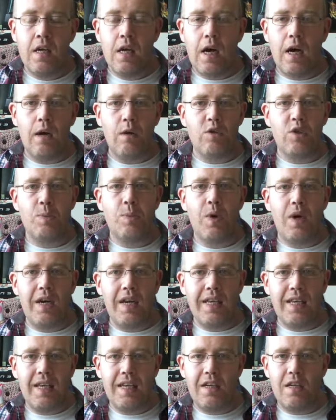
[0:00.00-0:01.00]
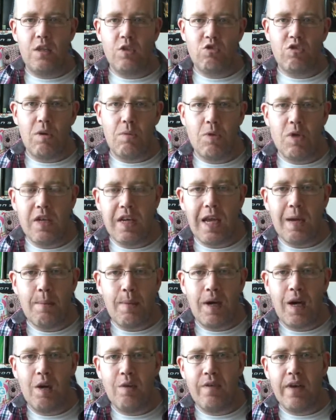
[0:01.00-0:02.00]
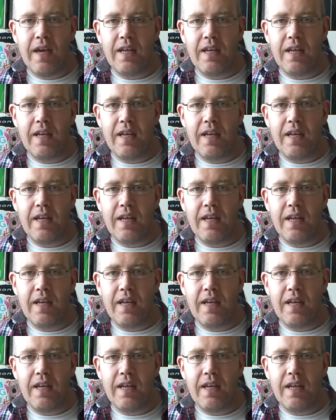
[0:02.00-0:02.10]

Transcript: I'll also put a link in the description down below for